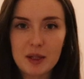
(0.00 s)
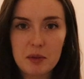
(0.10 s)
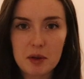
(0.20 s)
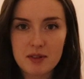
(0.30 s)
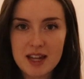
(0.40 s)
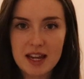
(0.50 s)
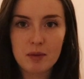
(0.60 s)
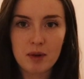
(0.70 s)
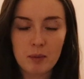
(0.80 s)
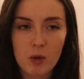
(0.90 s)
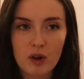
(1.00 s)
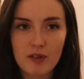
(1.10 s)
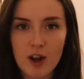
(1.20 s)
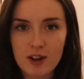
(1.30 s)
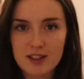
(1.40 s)
keep you updated with more
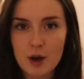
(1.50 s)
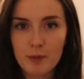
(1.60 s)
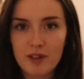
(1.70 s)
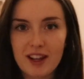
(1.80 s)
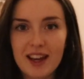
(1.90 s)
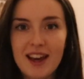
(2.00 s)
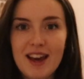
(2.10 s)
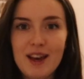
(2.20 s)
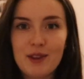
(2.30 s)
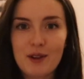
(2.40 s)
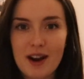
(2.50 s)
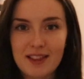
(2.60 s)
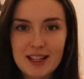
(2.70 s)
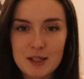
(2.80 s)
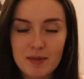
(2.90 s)
vlogs, hopefully,
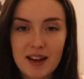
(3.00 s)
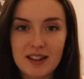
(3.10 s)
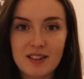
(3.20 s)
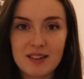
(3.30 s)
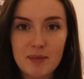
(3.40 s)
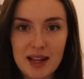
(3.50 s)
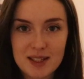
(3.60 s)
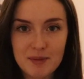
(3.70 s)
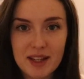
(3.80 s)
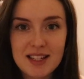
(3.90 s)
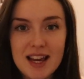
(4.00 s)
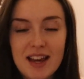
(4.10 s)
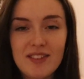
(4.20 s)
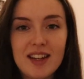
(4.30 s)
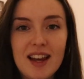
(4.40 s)
throughout this placement.
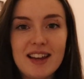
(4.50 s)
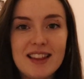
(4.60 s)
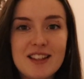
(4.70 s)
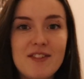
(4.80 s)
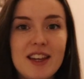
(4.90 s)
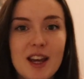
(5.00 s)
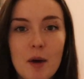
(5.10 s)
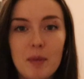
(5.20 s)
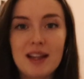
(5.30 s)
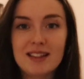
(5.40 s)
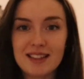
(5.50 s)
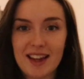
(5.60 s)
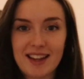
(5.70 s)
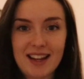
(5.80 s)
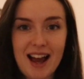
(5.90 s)
If you like this video, please
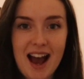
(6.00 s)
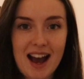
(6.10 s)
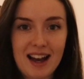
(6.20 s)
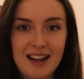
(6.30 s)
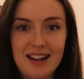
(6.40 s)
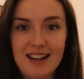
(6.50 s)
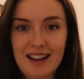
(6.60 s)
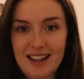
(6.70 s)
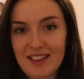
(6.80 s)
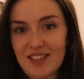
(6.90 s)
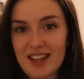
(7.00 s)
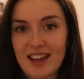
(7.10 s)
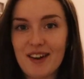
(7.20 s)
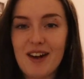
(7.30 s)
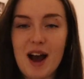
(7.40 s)
like the
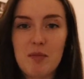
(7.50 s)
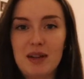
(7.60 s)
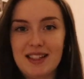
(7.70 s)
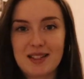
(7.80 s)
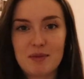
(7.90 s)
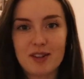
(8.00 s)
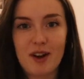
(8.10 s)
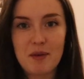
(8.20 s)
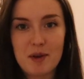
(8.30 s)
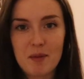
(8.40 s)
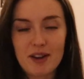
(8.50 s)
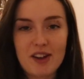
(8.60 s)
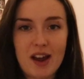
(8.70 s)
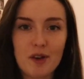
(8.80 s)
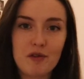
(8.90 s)
video, and please subscribe to my
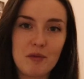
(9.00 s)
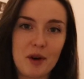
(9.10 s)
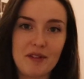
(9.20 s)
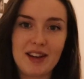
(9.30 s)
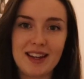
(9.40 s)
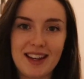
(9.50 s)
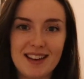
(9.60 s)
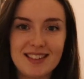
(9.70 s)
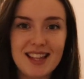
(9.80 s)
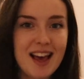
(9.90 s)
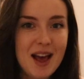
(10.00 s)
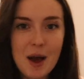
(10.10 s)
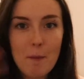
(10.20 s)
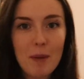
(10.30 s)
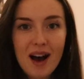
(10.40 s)
channel for more videos.
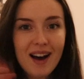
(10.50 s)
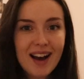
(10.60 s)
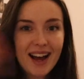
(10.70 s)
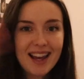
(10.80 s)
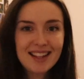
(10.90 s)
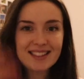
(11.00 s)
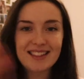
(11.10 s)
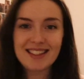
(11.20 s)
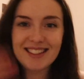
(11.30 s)
Bye. See you